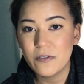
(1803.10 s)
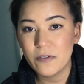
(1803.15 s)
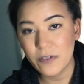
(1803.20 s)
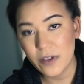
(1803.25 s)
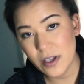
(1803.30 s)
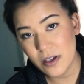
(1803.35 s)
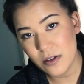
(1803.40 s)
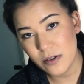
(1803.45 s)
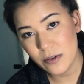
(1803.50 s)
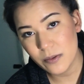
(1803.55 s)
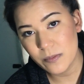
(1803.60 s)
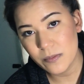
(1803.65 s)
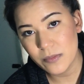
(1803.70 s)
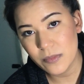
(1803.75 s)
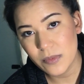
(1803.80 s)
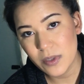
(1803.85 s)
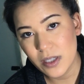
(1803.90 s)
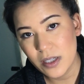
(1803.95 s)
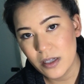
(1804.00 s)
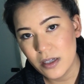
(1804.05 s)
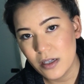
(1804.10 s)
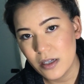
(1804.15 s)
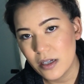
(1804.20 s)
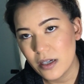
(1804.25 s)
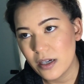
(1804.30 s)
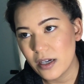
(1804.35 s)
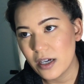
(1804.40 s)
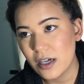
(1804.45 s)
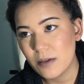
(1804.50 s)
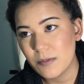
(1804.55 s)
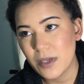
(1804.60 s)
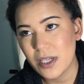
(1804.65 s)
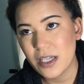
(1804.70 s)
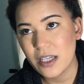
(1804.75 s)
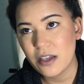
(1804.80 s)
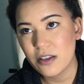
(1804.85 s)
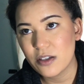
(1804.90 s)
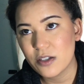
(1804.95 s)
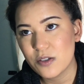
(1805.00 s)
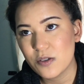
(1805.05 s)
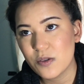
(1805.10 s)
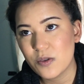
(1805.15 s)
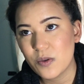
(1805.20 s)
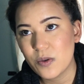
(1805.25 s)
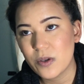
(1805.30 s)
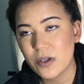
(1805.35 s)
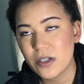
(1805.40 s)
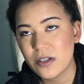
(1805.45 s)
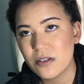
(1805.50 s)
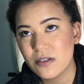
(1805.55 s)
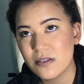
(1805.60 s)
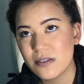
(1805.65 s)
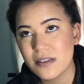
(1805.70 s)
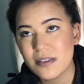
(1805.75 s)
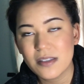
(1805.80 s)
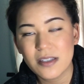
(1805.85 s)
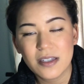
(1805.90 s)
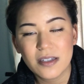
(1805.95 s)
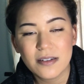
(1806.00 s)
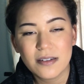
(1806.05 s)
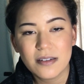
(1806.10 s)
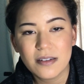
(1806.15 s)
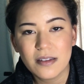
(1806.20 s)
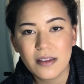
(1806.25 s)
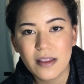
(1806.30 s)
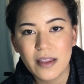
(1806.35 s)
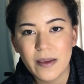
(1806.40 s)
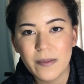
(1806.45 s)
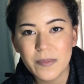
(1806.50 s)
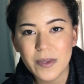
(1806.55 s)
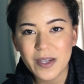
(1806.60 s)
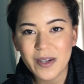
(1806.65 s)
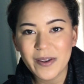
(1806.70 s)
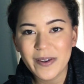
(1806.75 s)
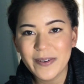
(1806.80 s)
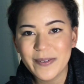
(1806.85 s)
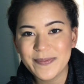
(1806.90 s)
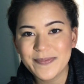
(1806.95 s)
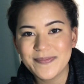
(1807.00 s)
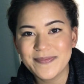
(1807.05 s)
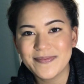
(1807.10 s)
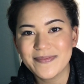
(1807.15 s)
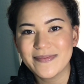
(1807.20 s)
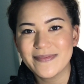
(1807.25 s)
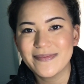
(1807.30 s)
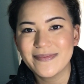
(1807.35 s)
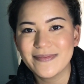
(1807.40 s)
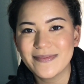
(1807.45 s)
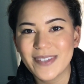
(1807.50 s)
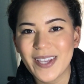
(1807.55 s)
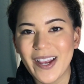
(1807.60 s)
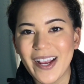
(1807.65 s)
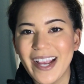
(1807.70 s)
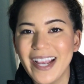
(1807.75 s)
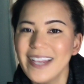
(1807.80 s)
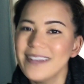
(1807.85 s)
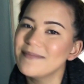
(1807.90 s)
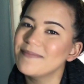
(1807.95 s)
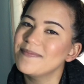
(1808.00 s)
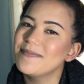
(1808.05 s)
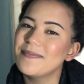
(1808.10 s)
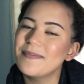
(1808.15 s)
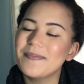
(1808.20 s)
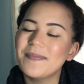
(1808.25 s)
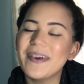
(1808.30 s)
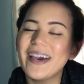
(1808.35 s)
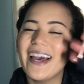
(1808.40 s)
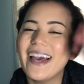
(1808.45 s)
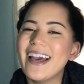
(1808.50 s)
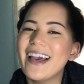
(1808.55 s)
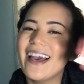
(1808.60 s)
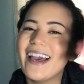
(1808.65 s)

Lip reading: film, any other tutorials, then let me know. Alright, bye!